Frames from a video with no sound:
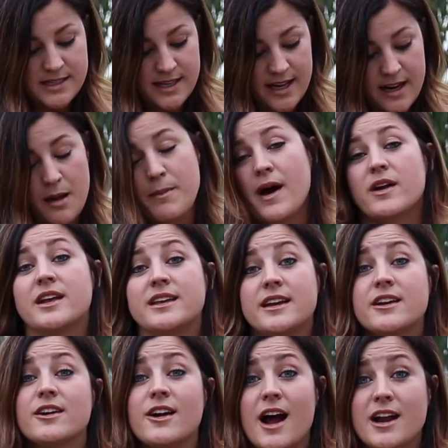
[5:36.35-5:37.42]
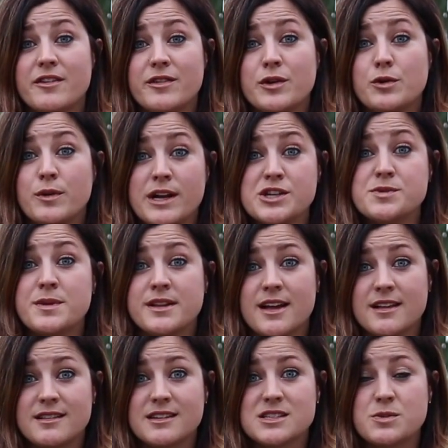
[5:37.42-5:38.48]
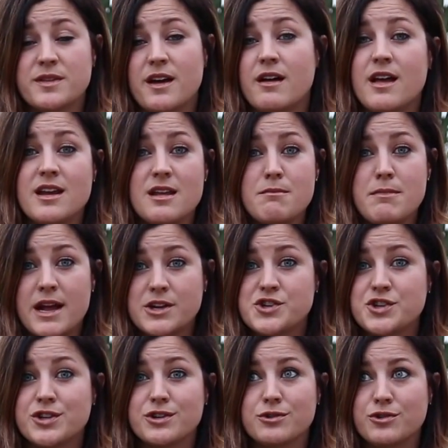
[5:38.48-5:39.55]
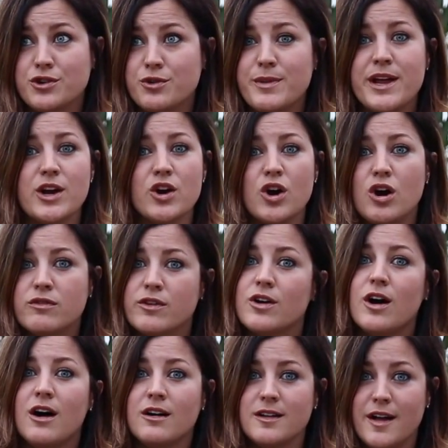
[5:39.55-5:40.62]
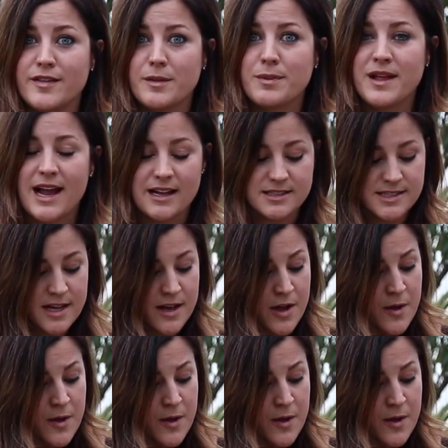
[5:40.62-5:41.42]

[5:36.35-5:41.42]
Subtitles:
to get about a year out of an arrangement like this without any major grooming or overhaul on the plants.